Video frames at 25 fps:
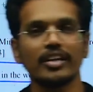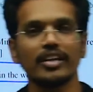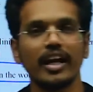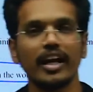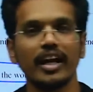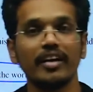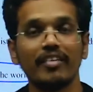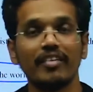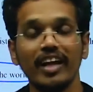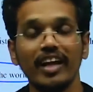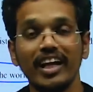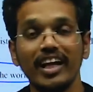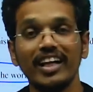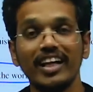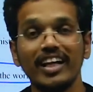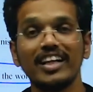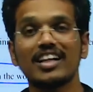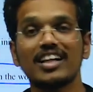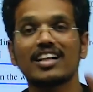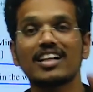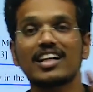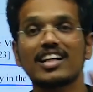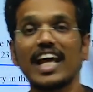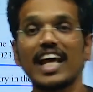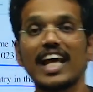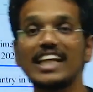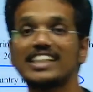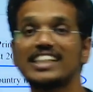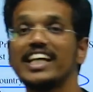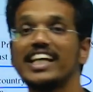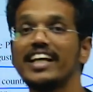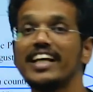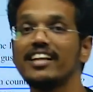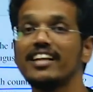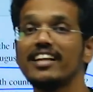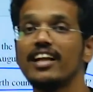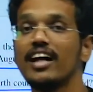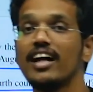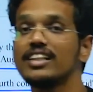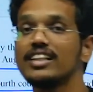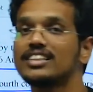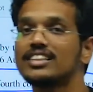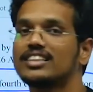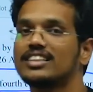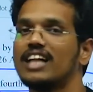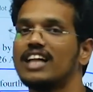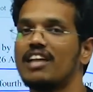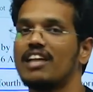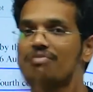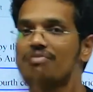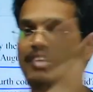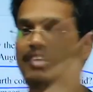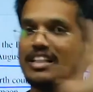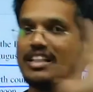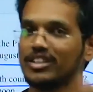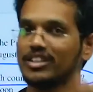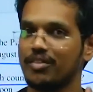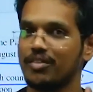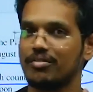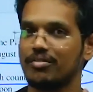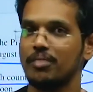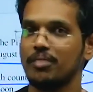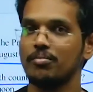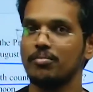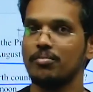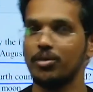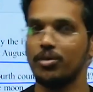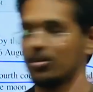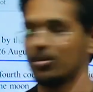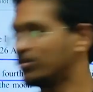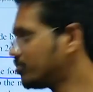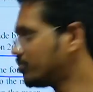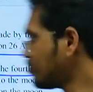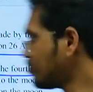country in touching the surface of the moon.